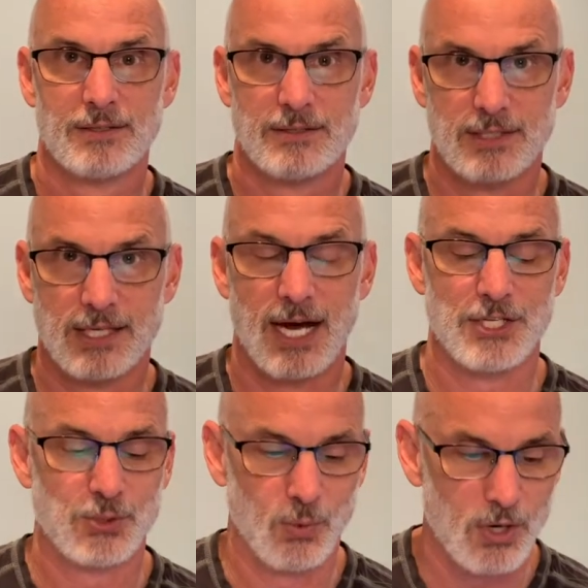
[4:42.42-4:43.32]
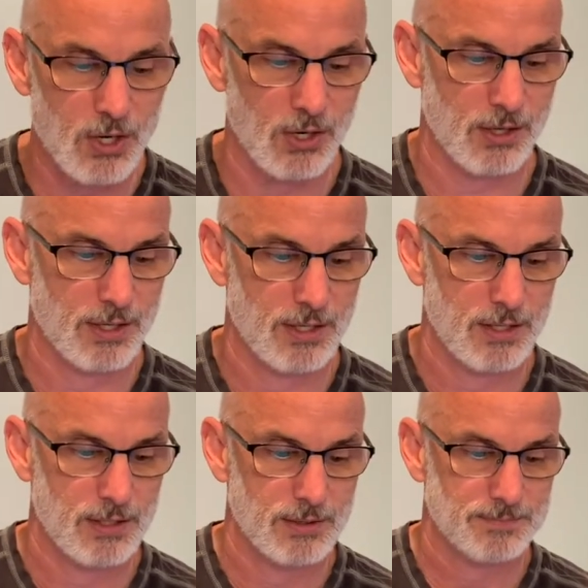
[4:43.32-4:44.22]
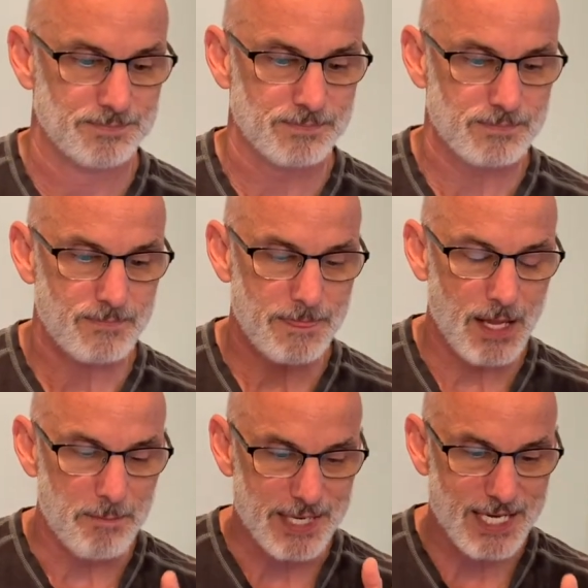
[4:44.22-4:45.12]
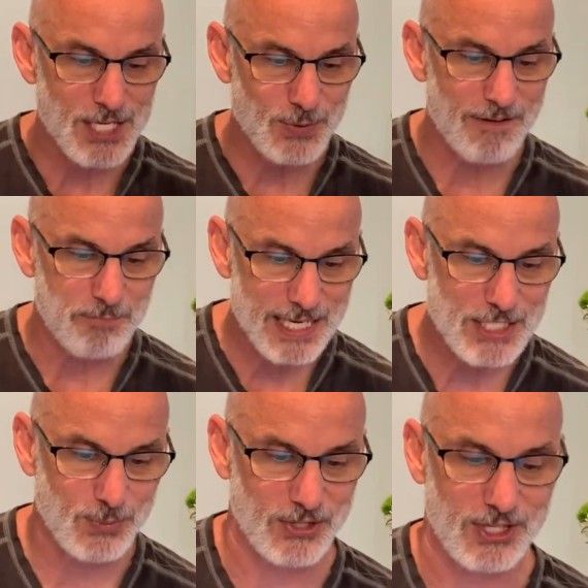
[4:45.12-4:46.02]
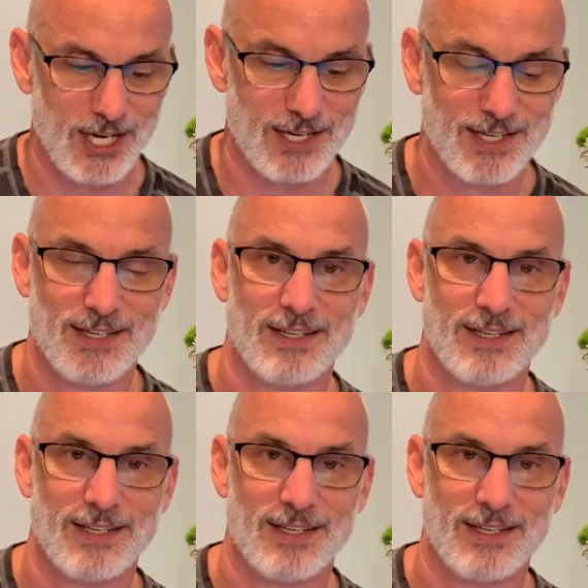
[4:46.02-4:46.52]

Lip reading: to God's word. Because we have peace with God,